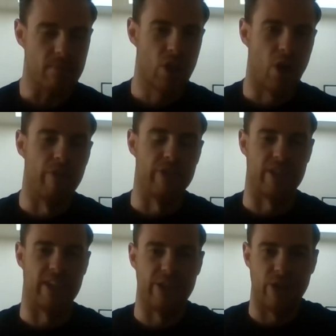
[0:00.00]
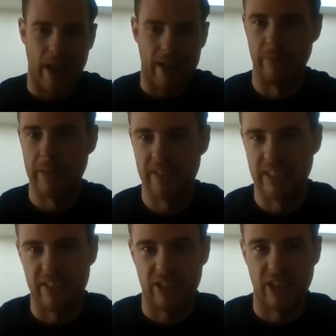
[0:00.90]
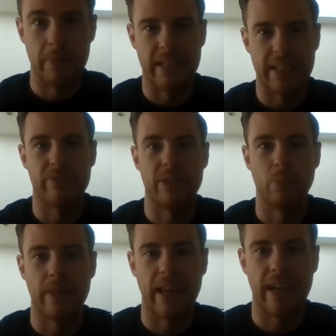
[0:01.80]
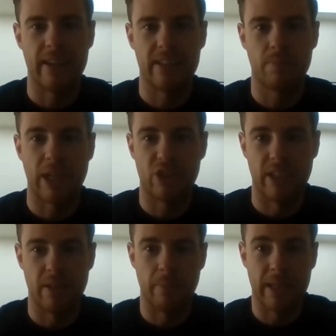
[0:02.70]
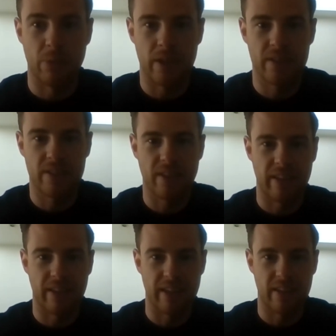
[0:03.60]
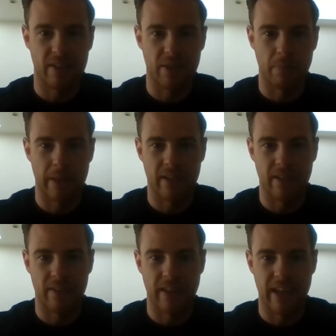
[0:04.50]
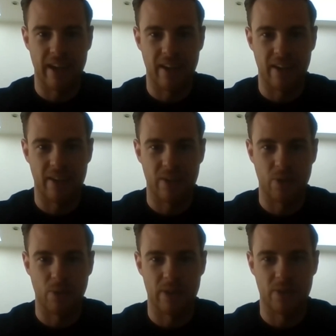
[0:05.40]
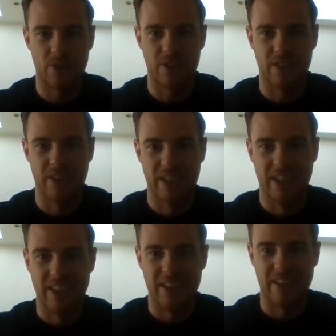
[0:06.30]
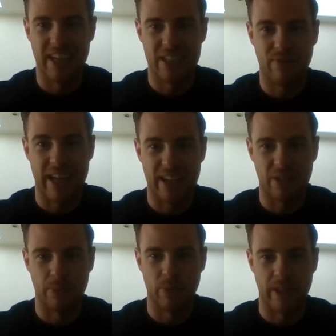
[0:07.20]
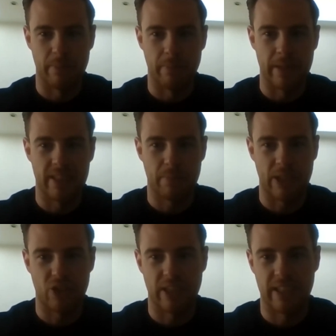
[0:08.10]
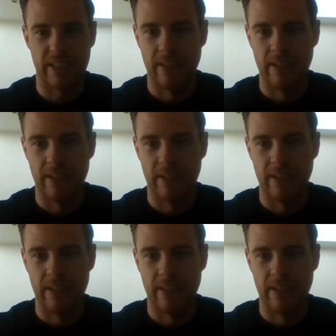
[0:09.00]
Obviously, not every business is going to be gifted with that, especially the bigger ones. I think the bigger they are, almost the less flexible they can be, especially